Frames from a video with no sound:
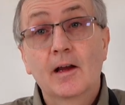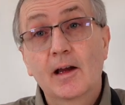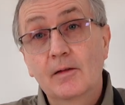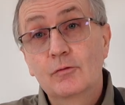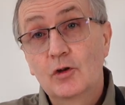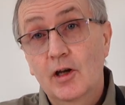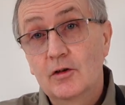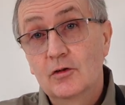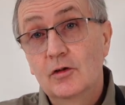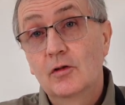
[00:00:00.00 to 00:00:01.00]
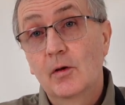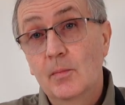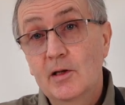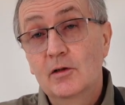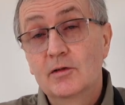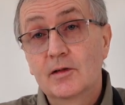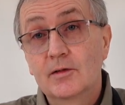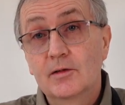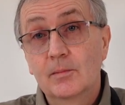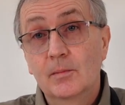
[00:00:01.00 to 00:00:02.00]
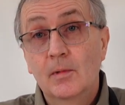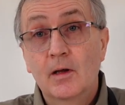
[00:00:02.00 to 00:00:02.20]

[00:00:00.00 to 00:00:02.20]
have changed the menu system